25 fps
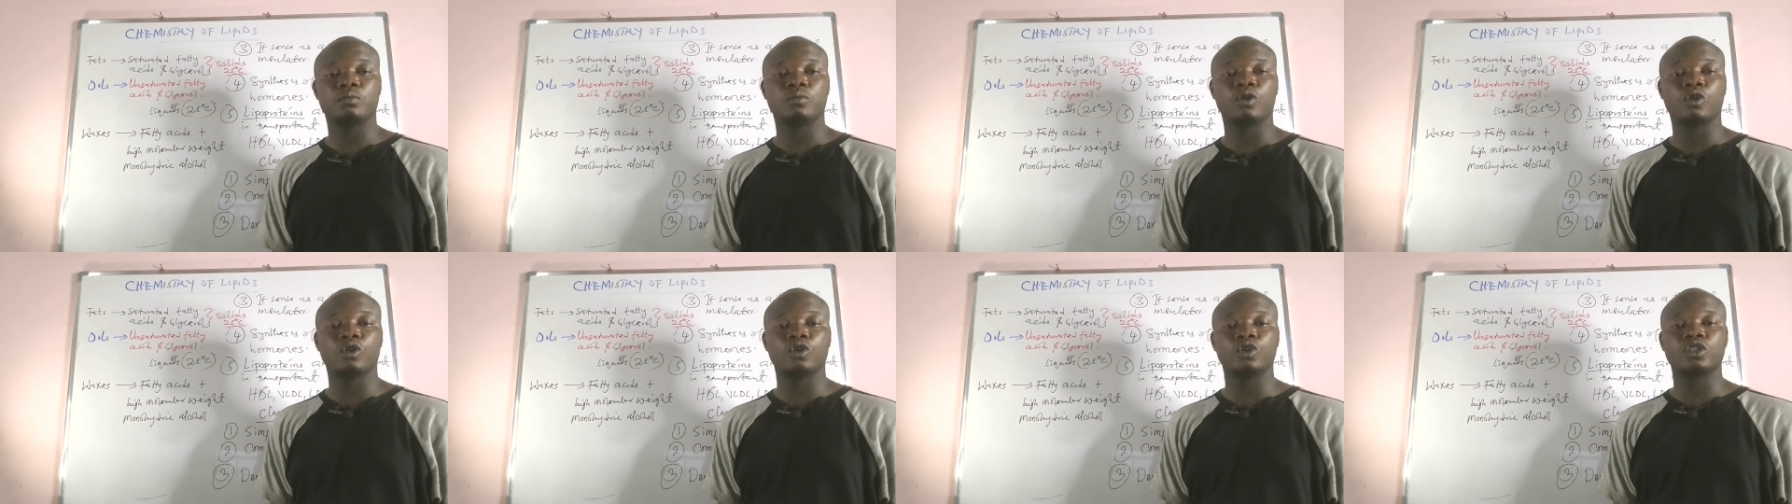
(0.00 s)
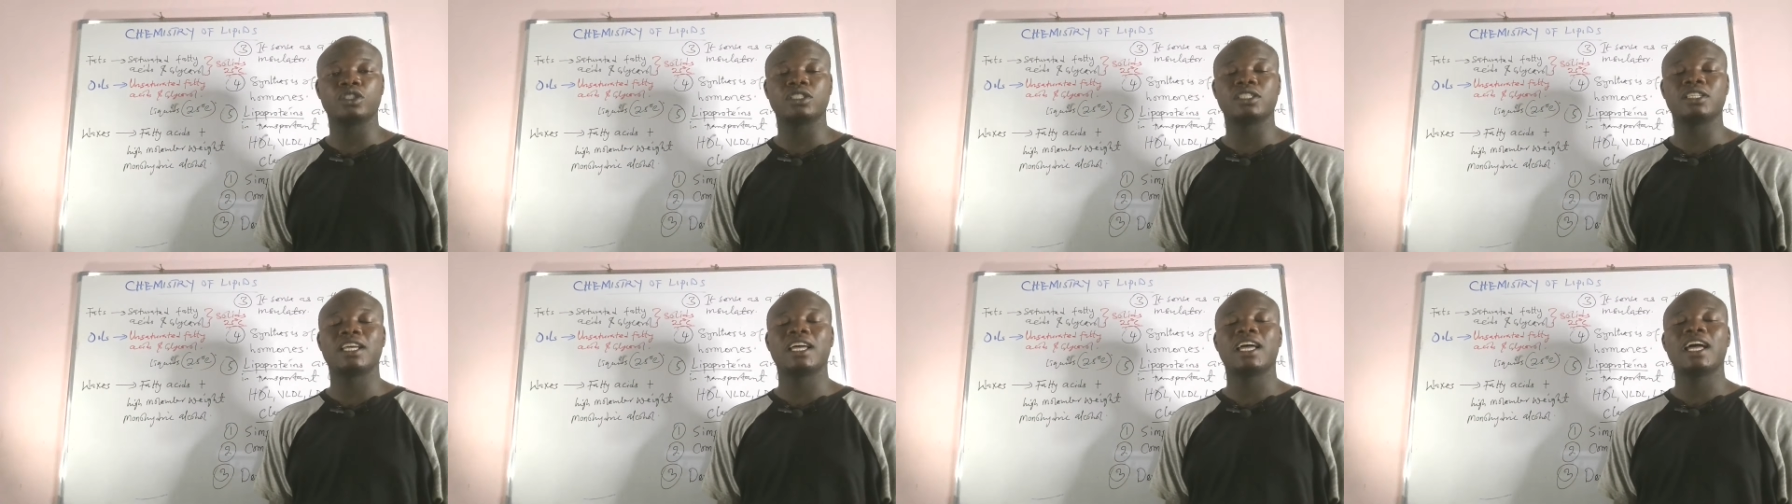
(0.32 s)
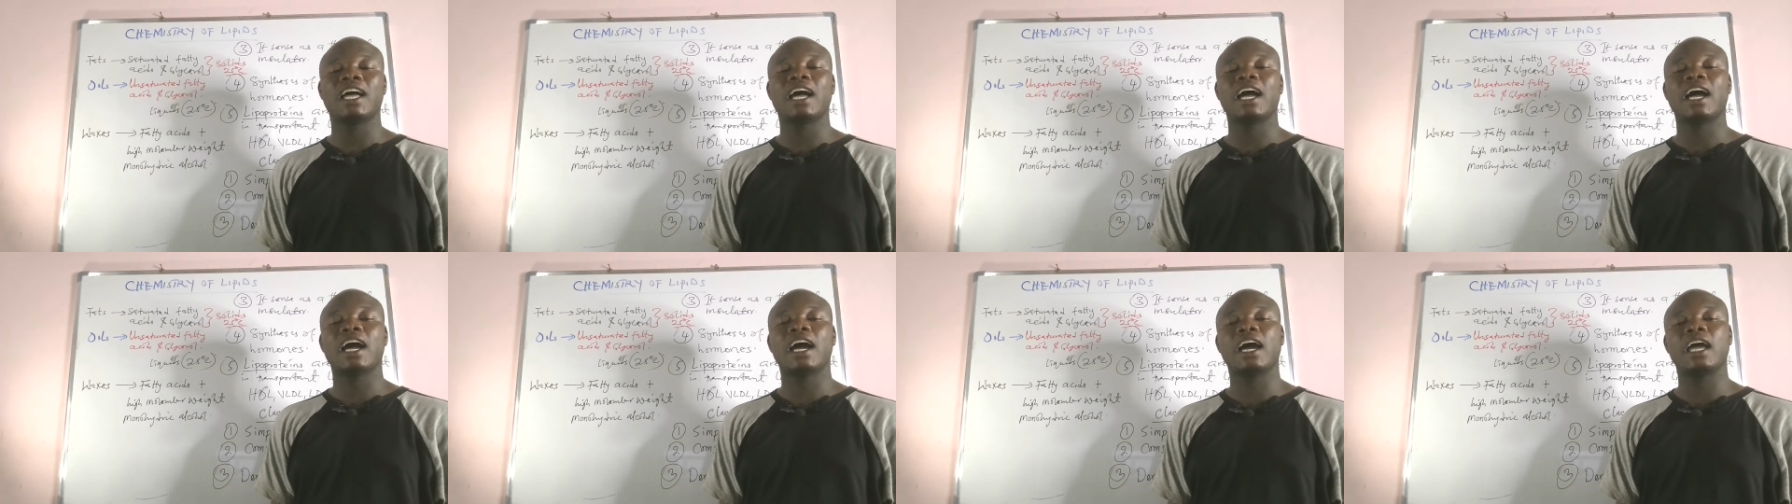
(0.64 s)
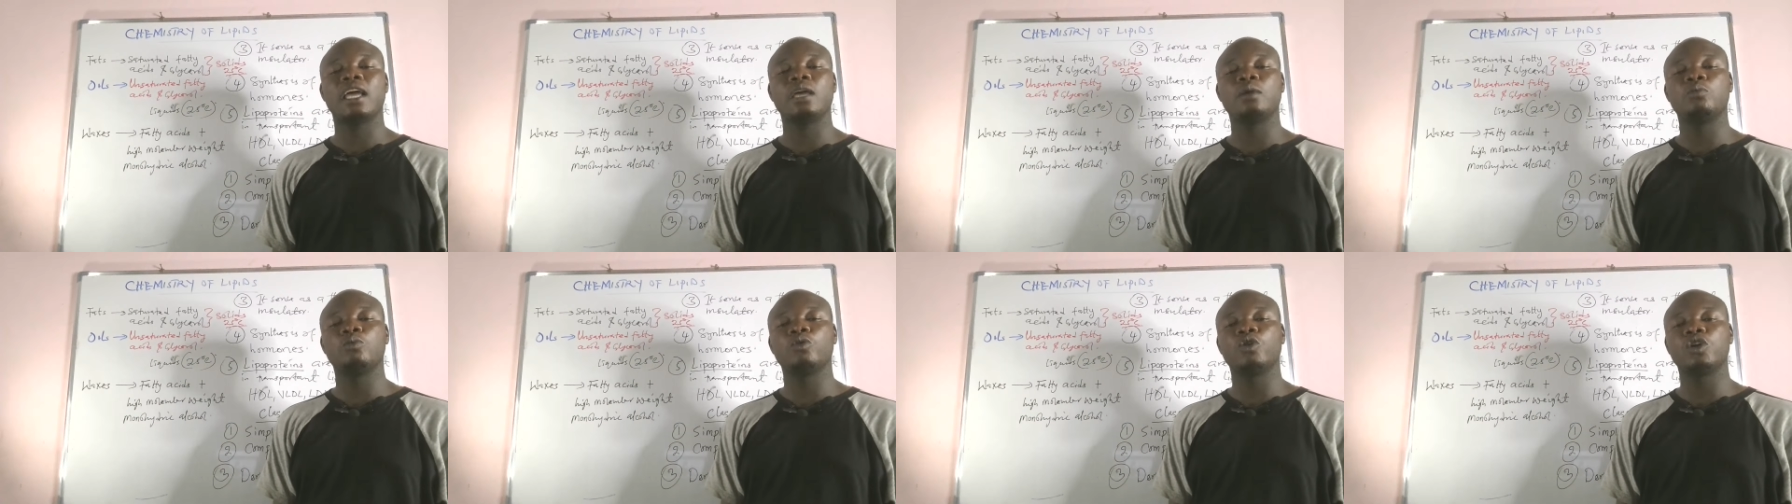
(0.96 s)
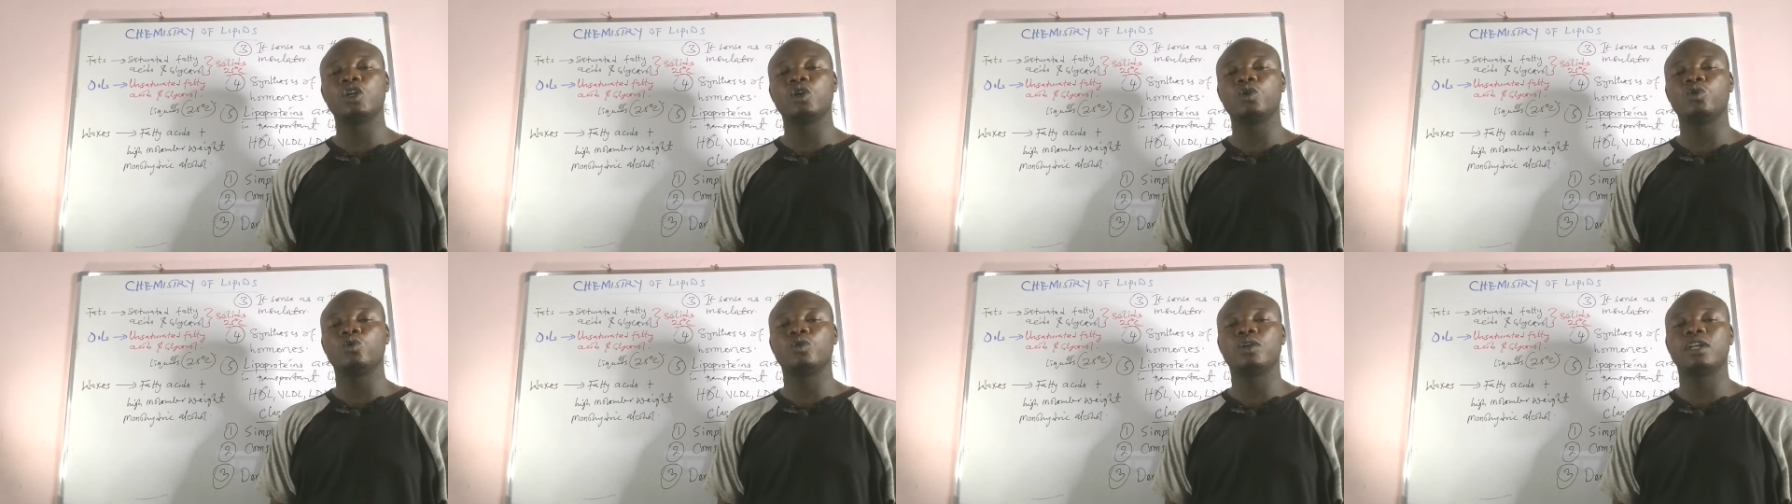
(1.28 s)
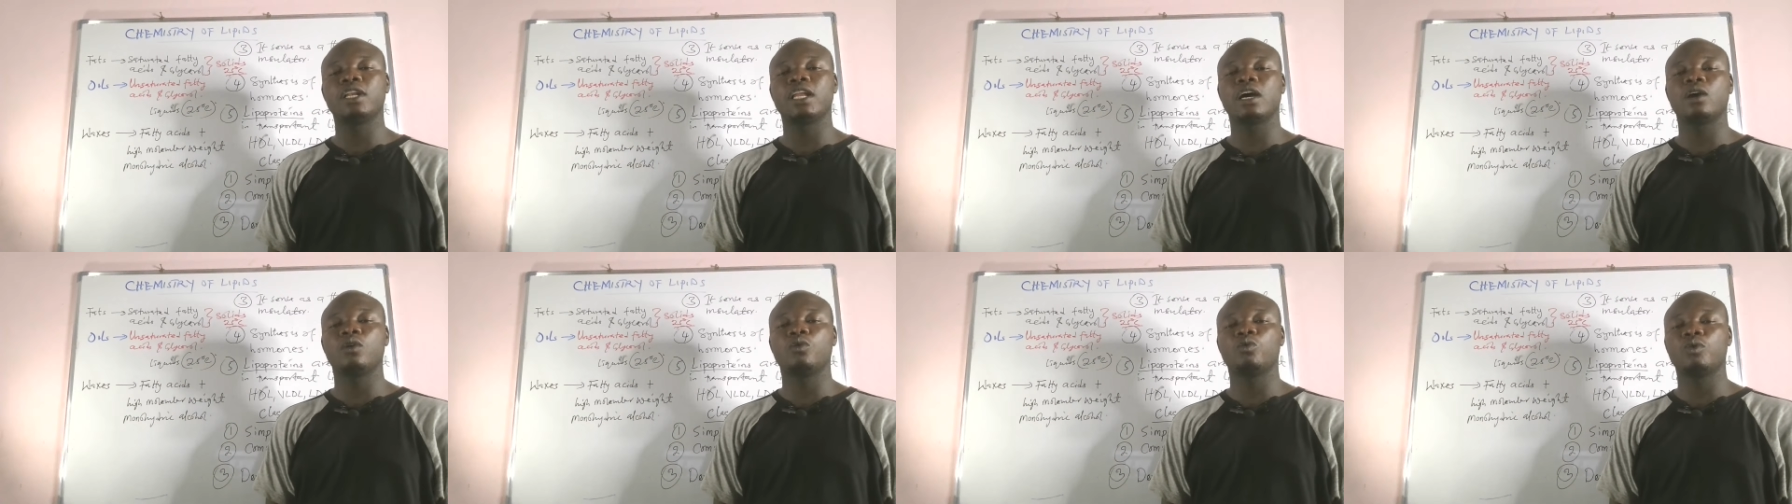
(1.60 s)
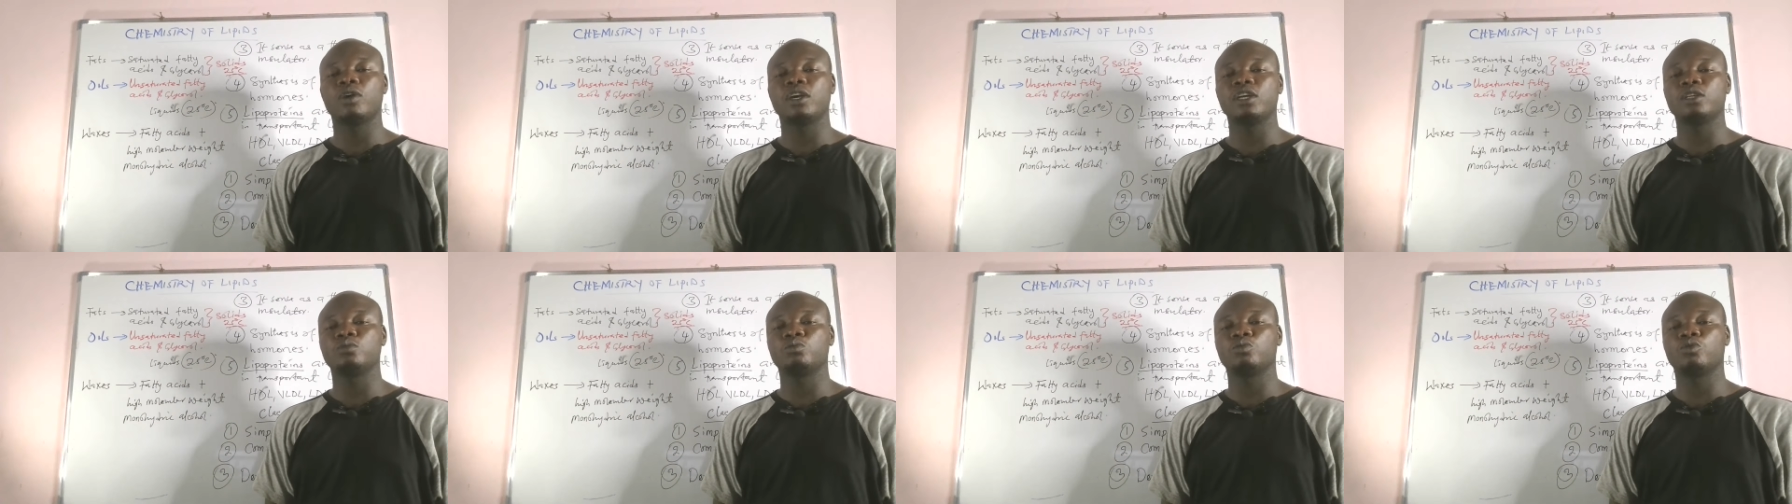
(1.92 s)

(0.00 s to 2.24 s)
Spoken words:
plus high molecular weight